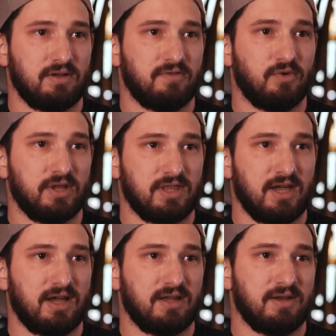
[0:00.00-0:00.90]
avoid
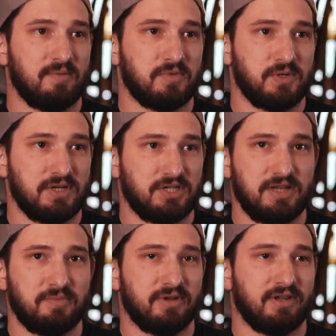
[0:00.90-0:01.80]
that, do it
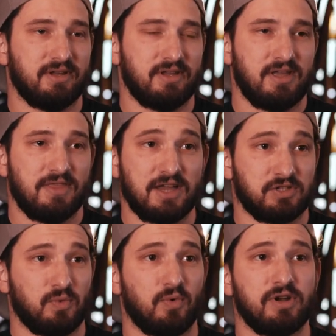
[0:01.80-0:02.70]
cheaper?
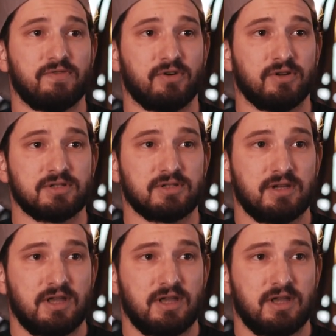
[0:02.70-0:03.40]
That's the worry for us.